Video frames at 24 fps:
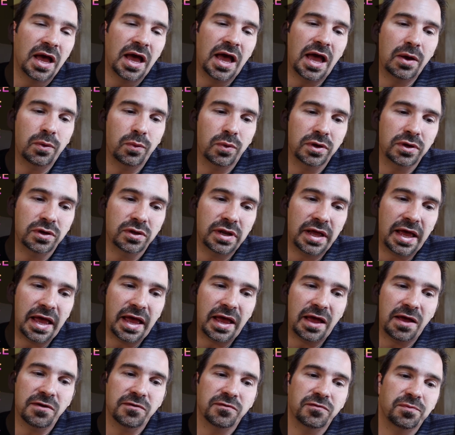I want you to
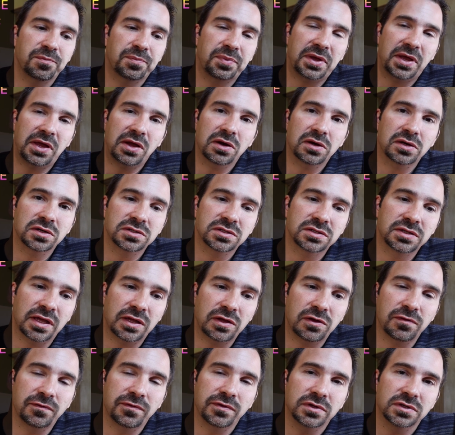have peers that
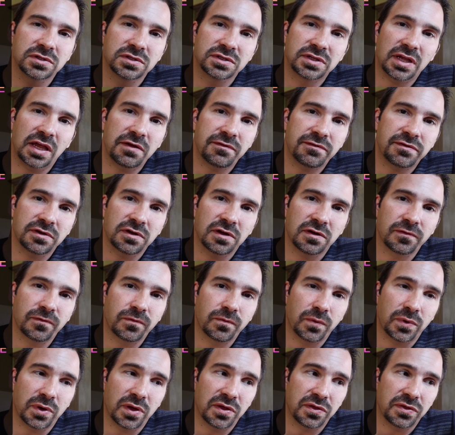you feel safe
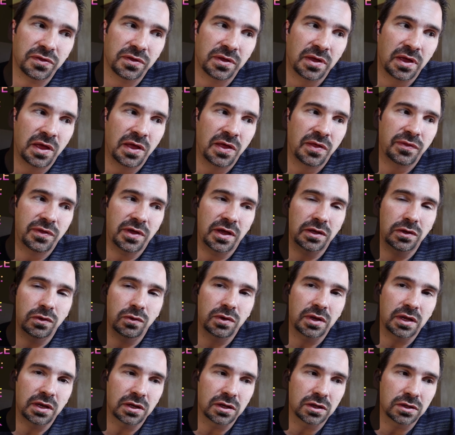enough with that you
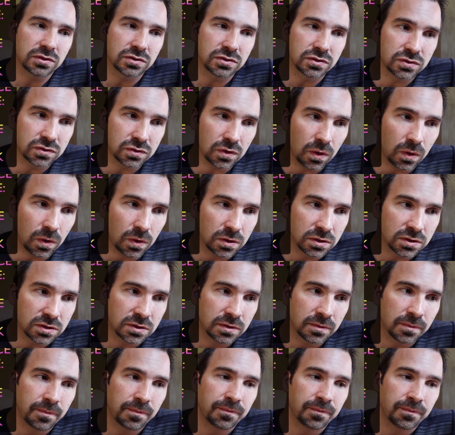can consult